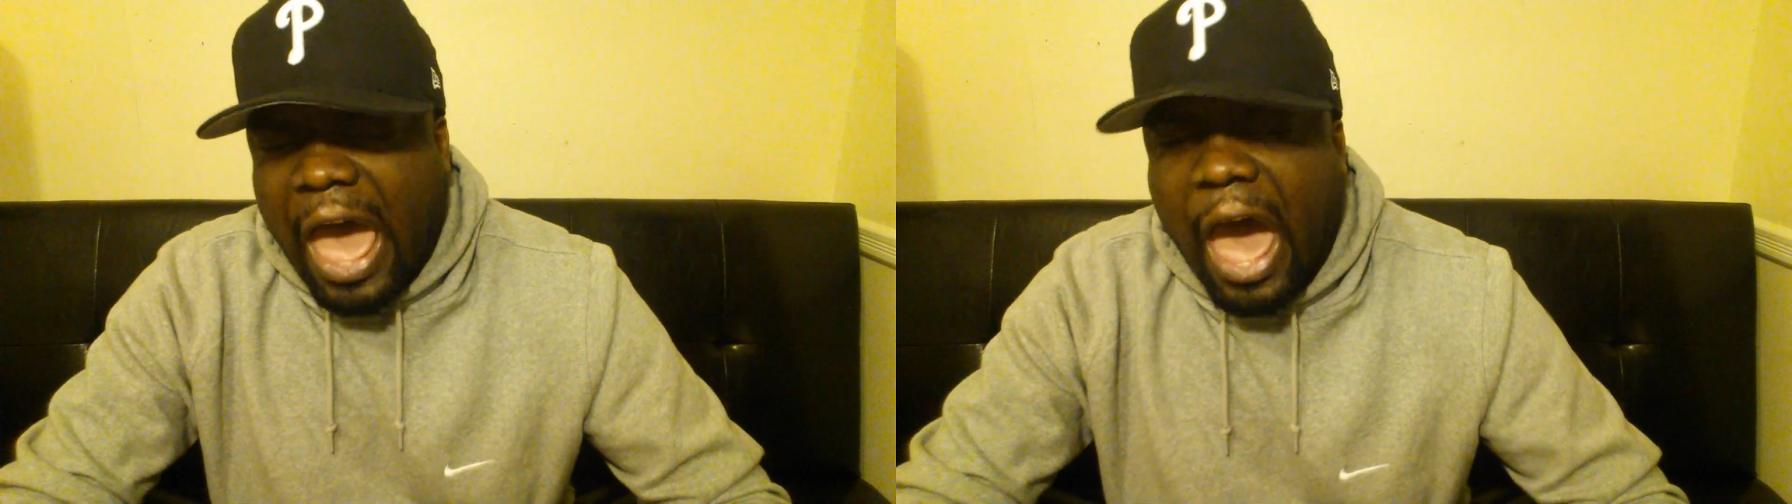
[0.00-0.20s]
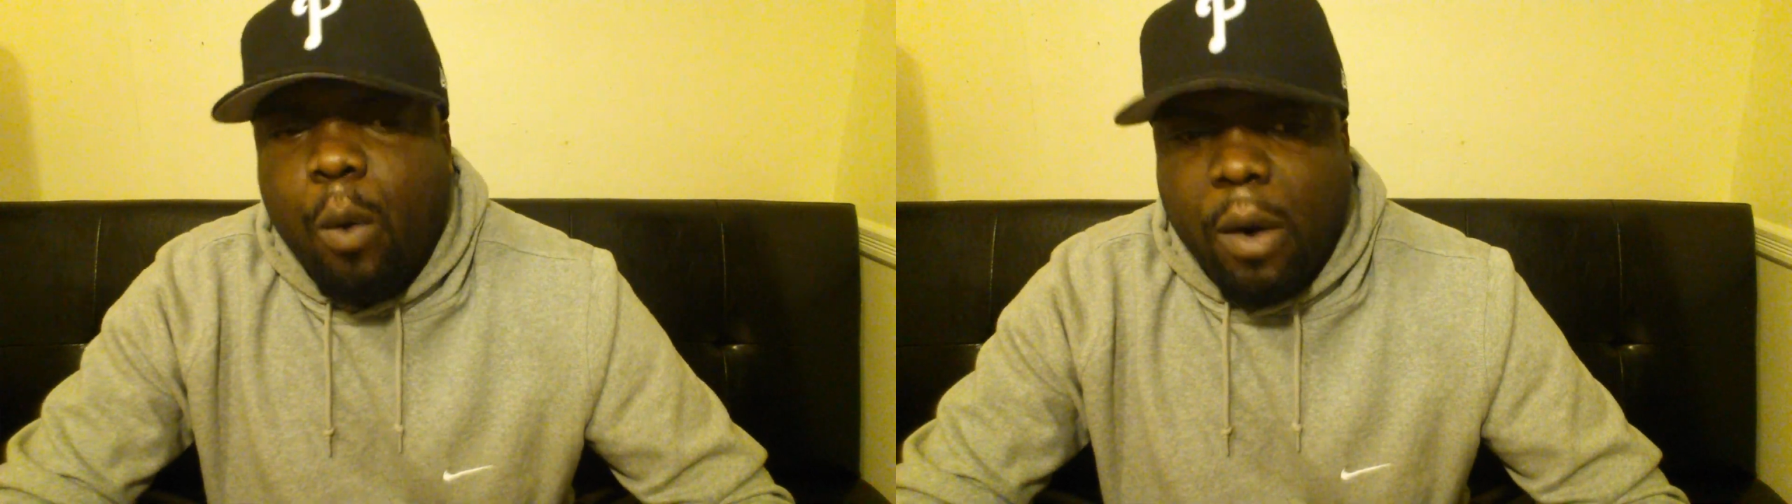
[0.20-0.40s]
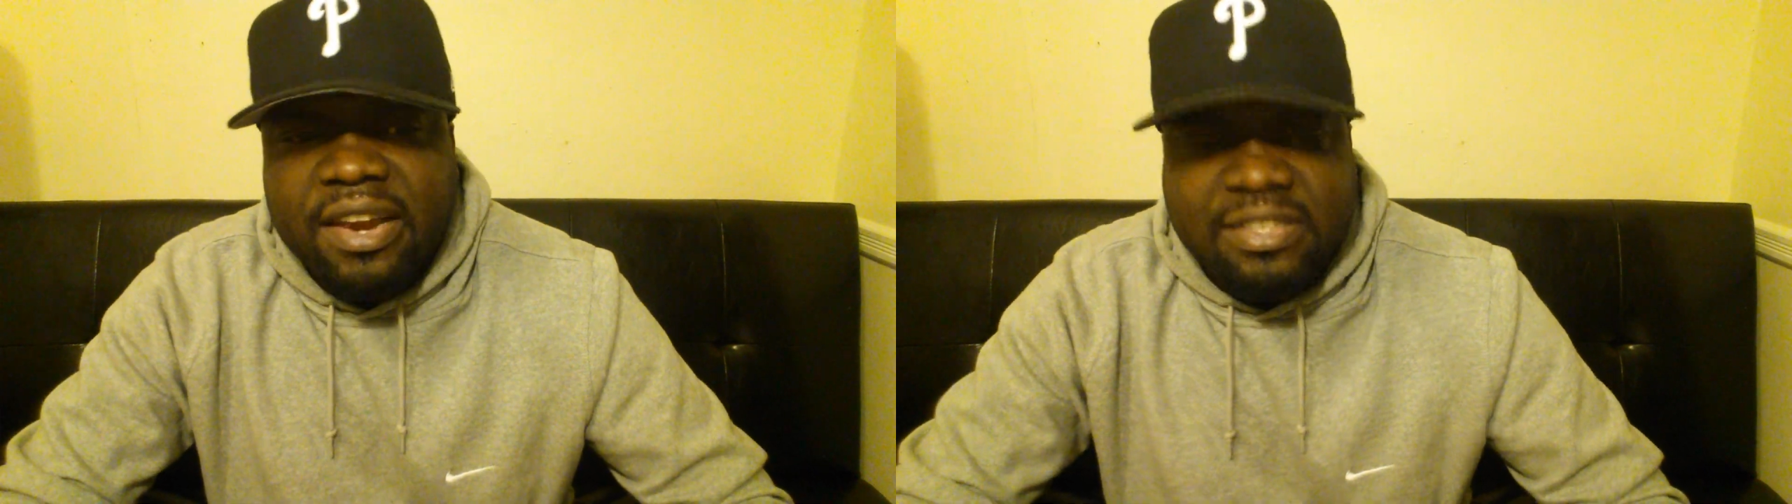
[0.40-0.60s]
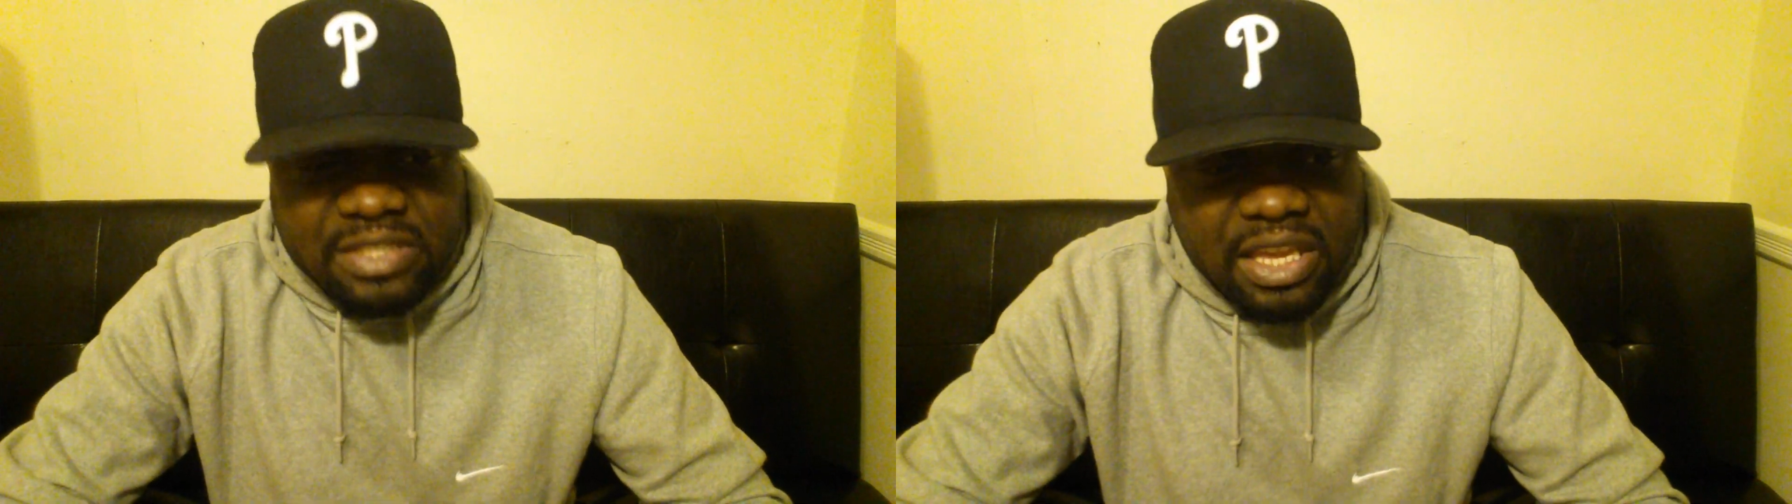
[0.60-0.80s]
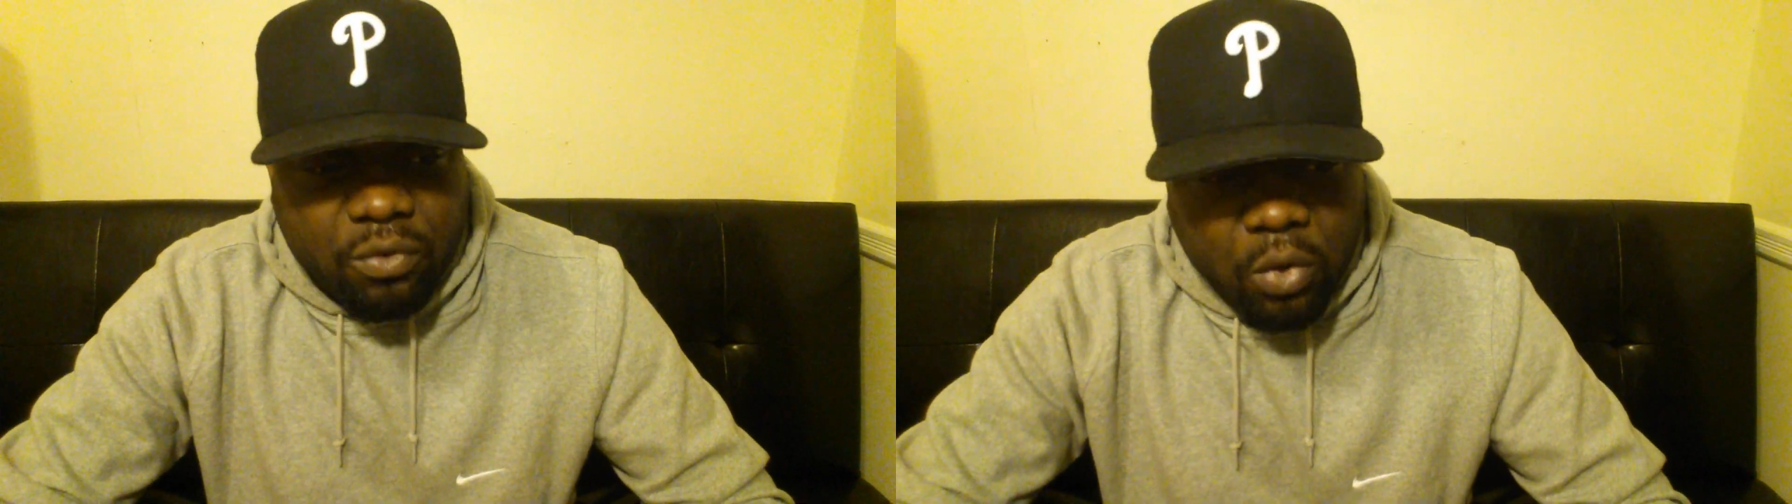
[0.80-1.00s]
I want to
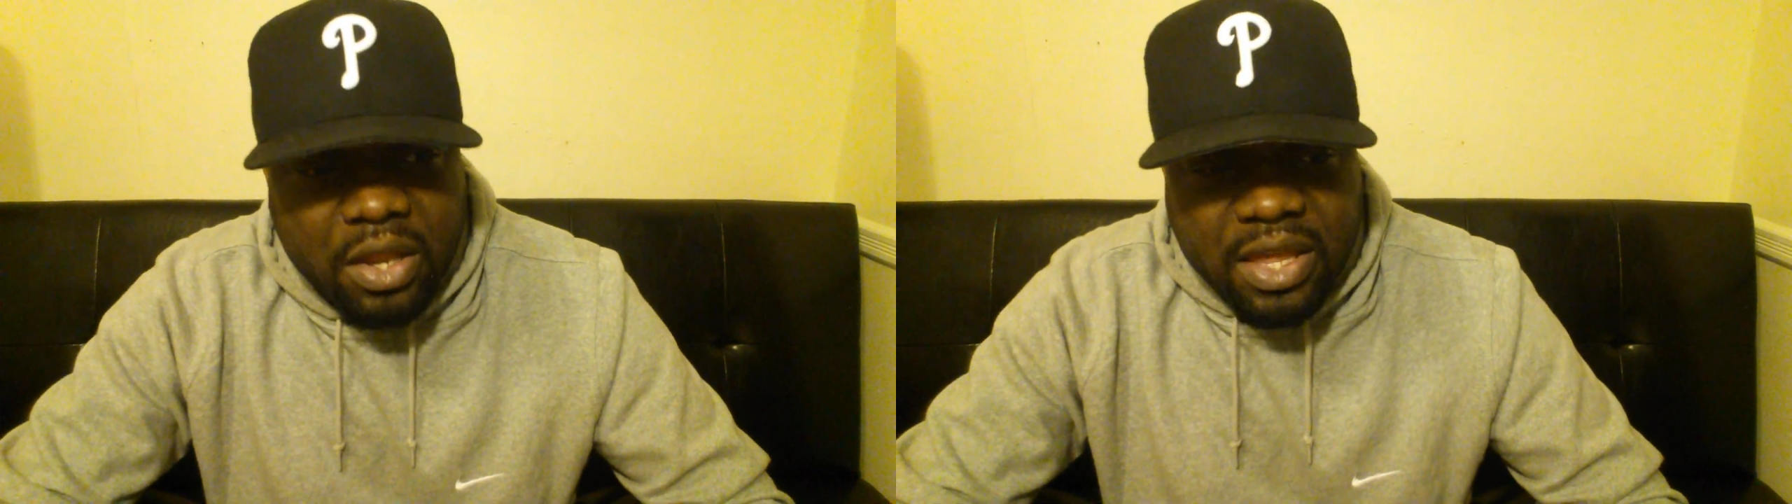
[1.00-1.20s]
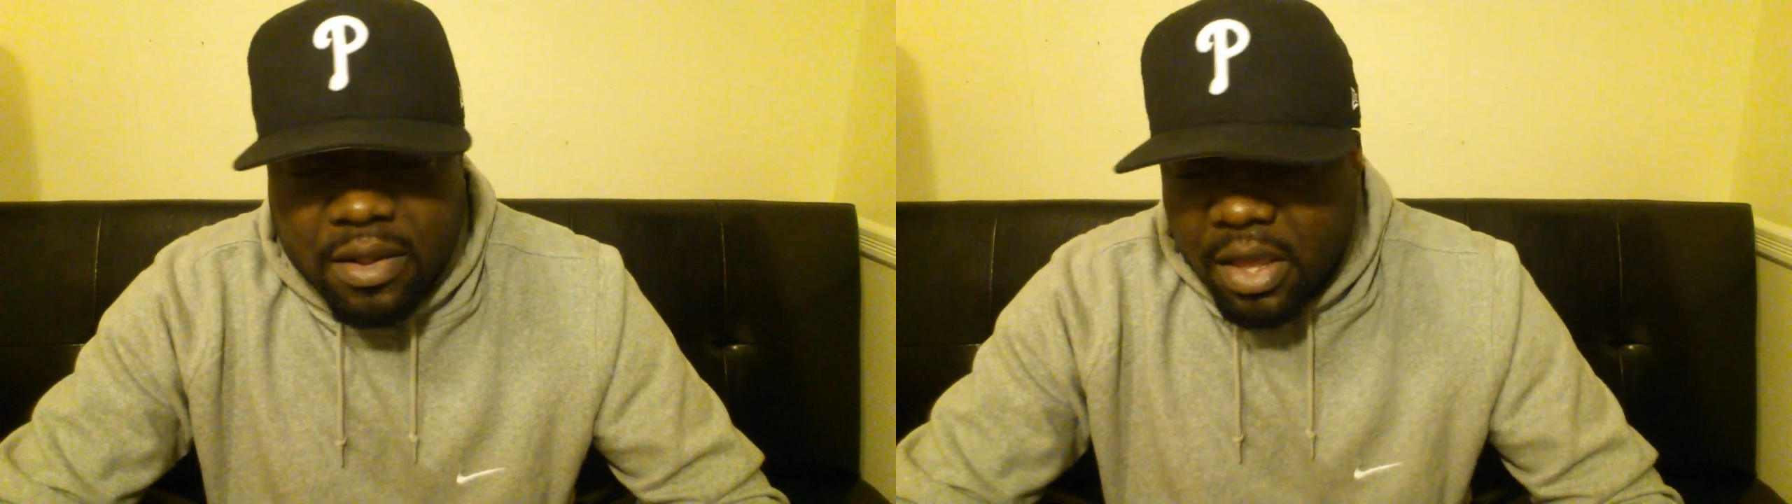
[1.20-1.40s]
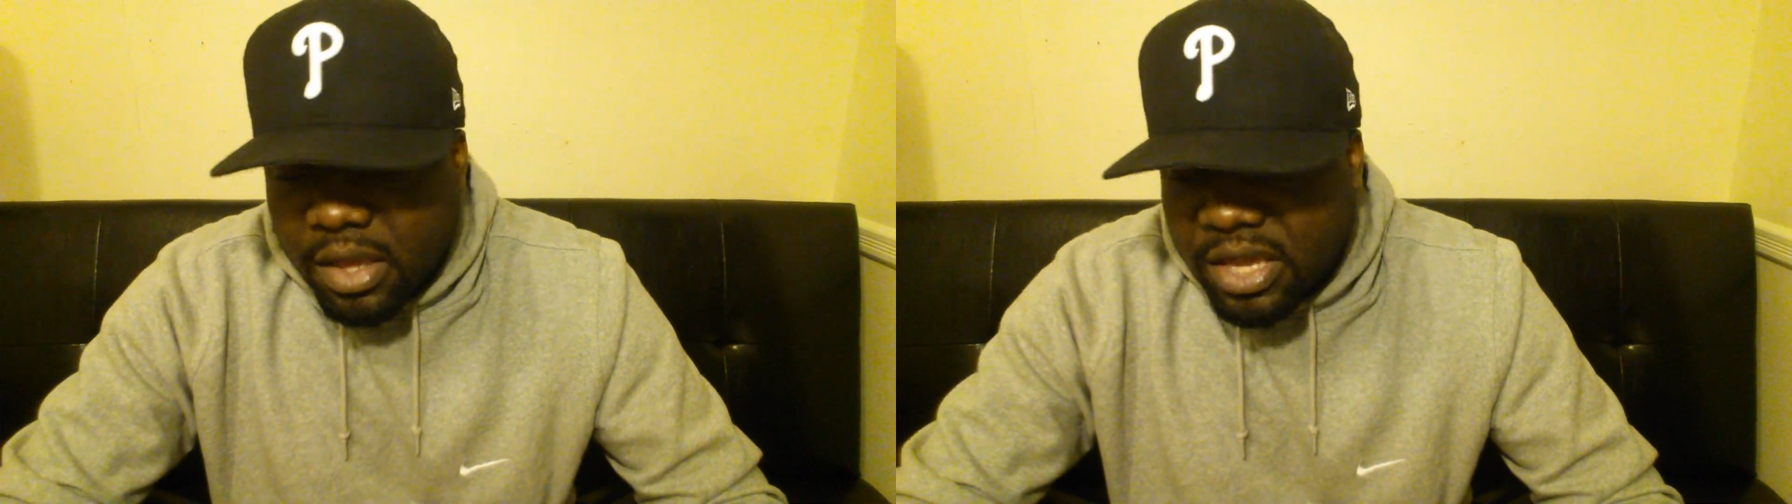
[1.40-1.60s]
see really